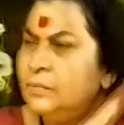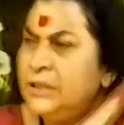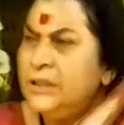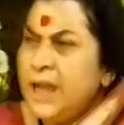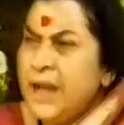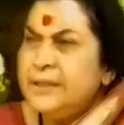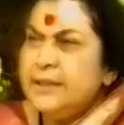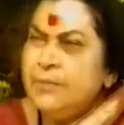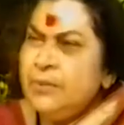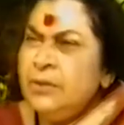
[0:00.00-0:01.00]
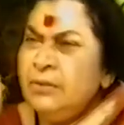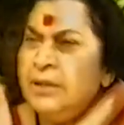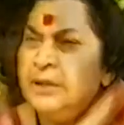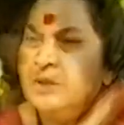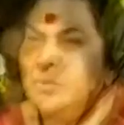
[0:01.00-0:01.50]
Detached,
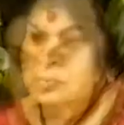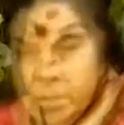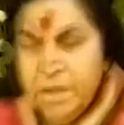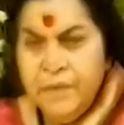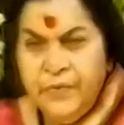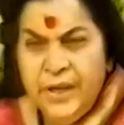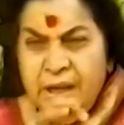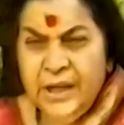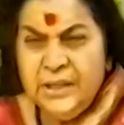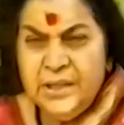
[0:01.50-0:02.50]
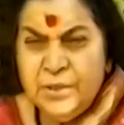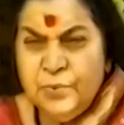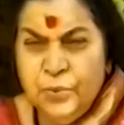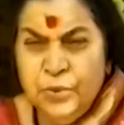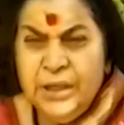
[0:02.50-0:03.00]
absolutely. If he eats his
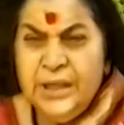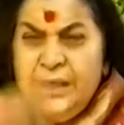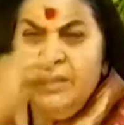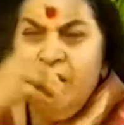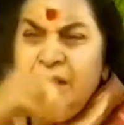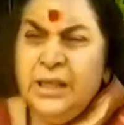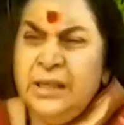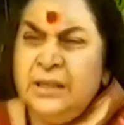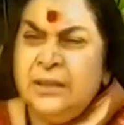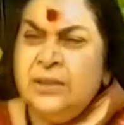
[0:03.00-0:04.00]
food, he does not eat it.